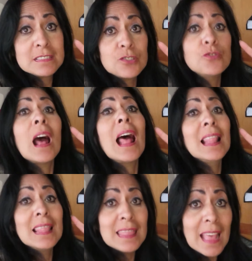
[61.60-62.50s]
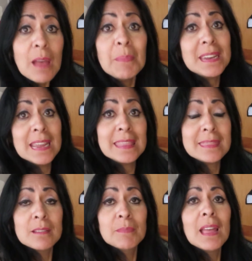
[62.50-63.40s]
to laminate
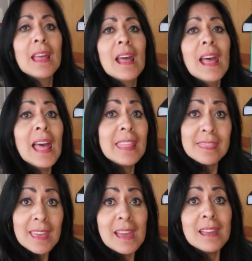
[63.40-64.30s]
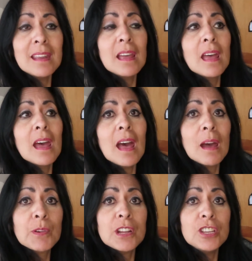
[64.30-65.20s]
them, and then
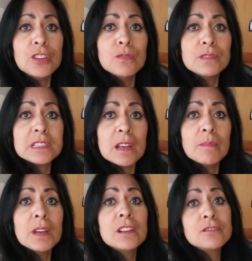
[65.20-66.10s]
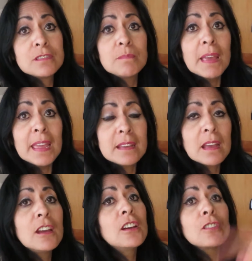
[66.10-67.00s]
I'm going to use them to
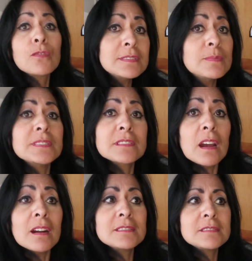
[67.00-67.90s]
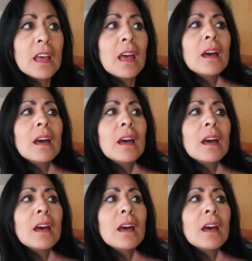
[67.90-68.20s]
make Christmas cards,